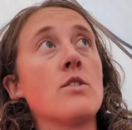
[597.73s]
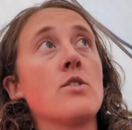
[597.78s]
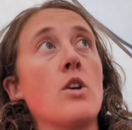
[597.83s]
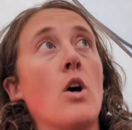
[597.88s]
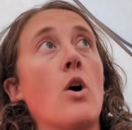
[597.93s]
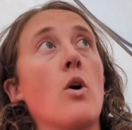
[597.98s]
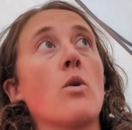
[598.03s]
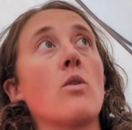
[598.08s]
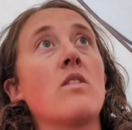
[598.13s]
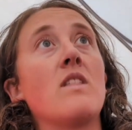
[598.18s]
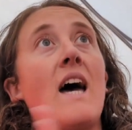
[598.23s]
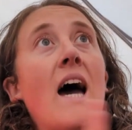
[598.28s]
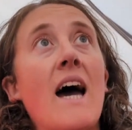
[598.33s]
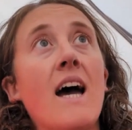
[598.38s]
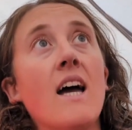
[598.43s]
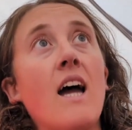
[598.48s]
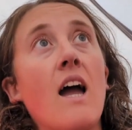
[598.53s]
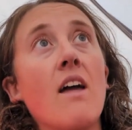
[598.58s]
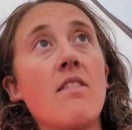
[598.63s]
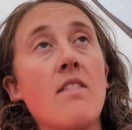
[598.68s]
So
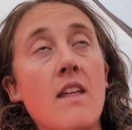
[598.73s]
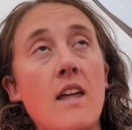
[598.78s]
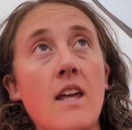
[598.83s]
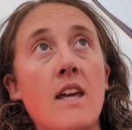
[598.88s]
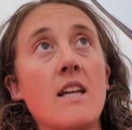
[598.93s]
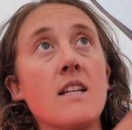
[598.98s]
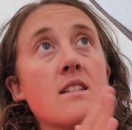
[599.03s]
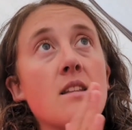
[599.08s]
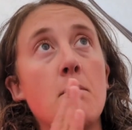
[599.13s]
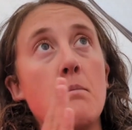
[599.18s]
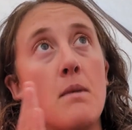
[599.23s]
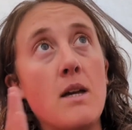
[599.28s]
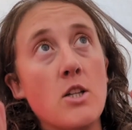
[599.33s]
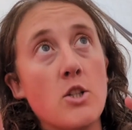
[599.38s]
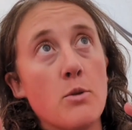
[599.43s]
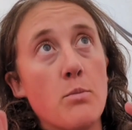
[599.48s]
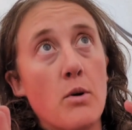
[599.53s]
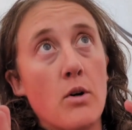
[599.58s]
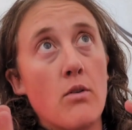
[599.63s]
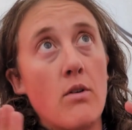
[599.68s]
that, I think, is the
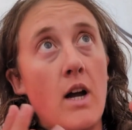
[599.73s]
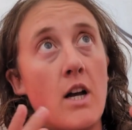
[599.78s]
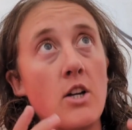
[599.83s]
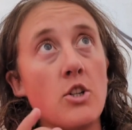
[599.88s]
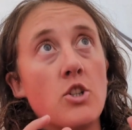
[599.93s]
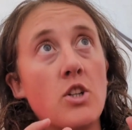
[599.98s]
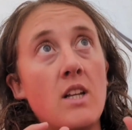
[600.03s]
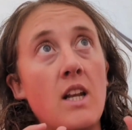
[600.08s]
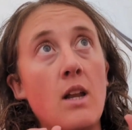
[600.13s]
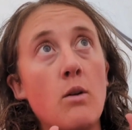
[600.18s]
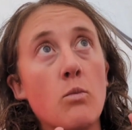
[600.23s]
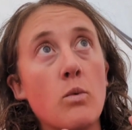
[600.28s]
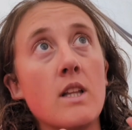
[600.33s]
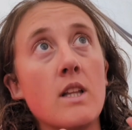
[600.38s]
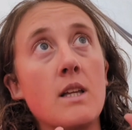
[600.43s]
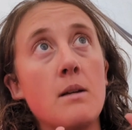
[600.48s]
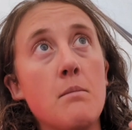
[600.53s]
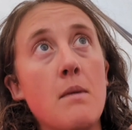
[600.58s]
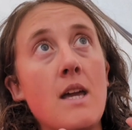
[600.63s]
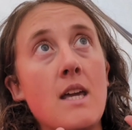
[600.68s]
major progression,
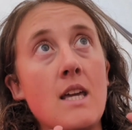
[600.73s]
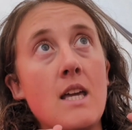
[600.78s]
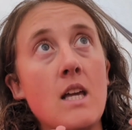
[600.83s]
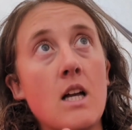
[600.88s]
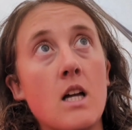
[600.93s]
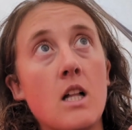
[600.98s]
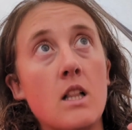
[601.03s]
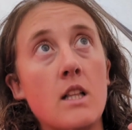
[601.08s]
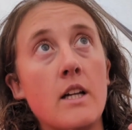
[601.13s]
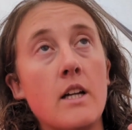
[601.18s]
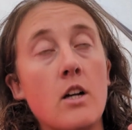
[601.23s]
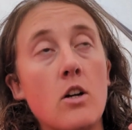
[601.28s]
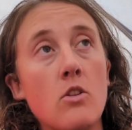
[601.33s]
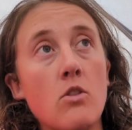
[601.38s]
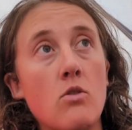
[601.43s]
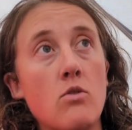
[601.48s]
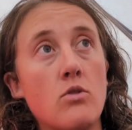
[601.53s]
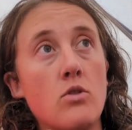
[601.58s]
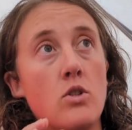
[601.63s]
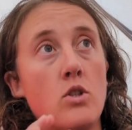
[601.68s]
really making clear
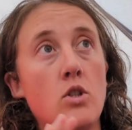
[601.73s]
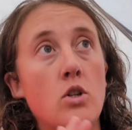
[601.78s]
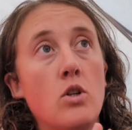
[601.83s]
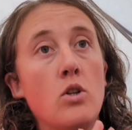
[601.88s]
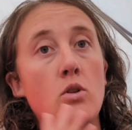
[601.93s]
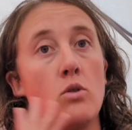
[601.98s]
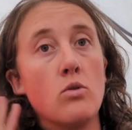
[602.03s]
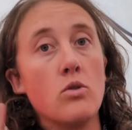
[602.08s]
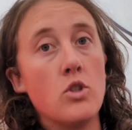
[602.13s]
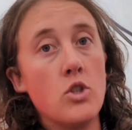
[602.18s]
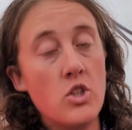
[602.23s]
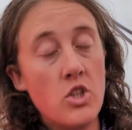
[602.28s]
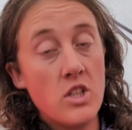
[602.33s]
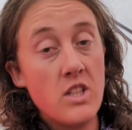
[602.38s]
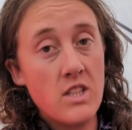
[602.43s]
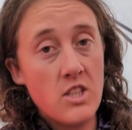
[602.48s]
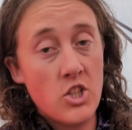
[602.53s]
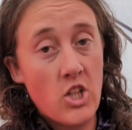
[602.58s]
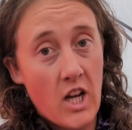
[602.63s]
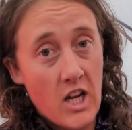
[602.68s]
those two
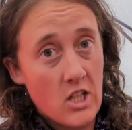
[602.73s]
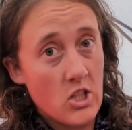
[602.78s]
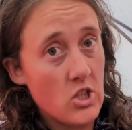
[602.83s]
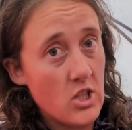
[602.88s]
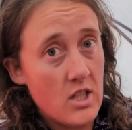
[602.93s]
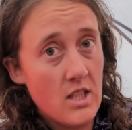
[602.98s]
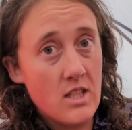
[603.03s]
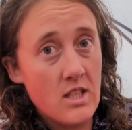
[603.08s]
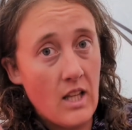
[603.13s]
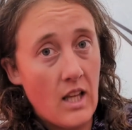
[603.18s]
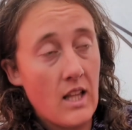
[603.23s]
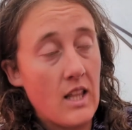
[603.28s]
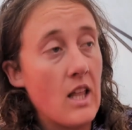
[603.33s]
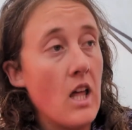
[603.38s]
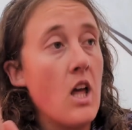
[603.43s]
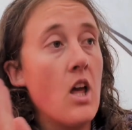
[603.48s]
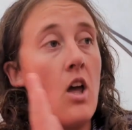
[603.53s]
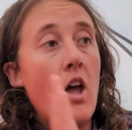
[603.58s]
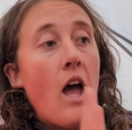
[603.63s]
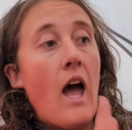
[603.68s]
changes, like
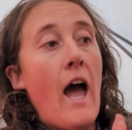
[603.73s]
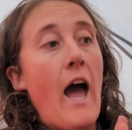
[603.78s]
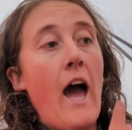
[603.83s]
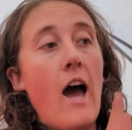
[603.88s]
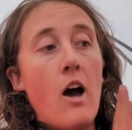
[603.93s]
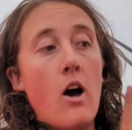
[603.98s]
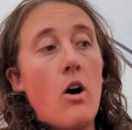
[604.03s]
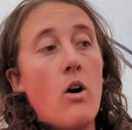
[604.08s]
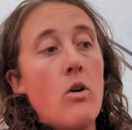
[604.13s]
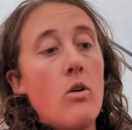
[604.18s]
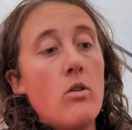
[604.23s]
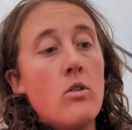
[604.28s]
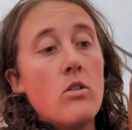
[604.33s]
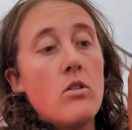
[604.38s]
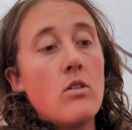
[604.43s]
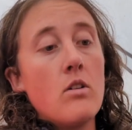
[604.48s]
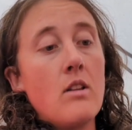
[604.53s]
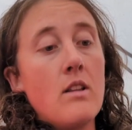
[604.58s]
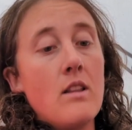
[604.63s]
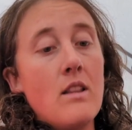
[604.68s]
how
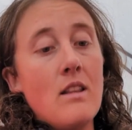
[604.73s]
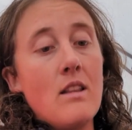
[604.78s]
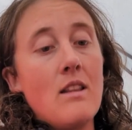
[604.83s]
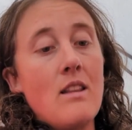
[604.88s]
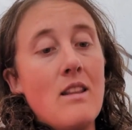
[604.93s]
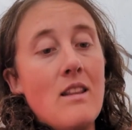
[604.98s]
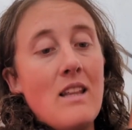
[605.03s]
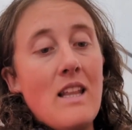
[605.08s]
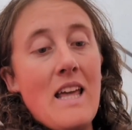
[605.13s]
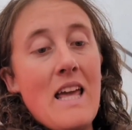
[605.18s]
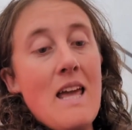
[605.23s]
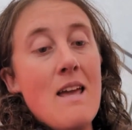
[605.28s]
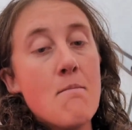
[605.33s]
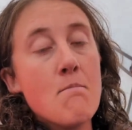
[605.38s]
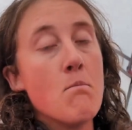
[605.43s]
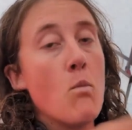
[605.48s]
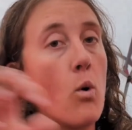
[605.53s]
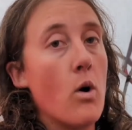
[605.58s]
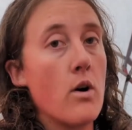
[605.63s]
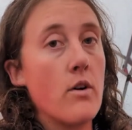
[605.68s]
it
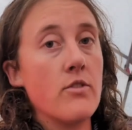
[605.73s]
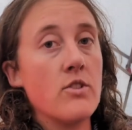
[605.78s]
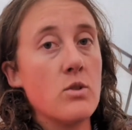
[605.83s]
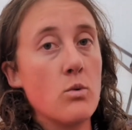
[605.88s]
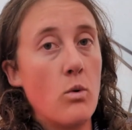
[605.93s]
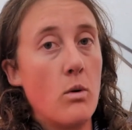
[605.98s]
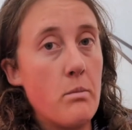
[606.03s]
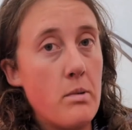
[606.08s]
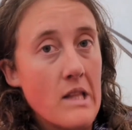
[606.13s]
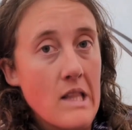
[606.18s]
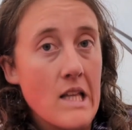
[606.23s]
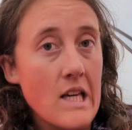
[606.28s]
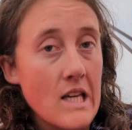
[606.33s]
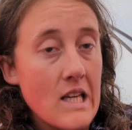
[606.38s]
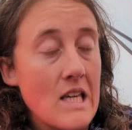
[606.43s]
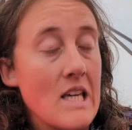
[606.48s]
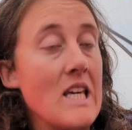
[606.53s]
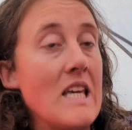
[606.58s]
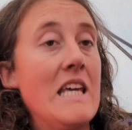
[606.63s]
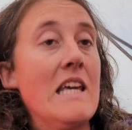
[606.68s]
morphs will be the
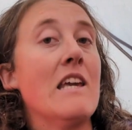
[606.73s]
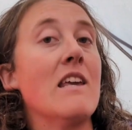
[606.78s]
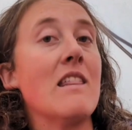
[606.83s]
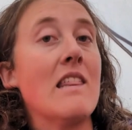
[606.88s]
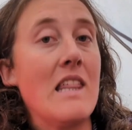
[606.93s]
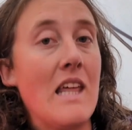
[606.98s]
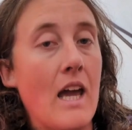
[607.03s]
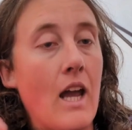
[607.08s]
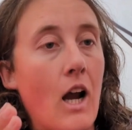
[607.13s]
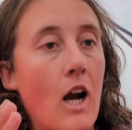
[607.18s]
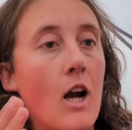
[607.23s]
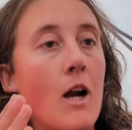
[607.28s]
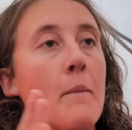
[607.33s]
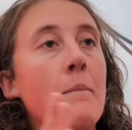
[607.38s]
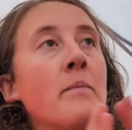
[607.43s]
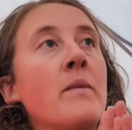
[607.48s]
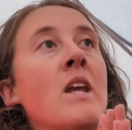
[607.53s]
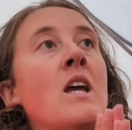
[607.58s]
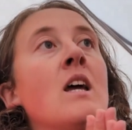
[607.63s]
key there.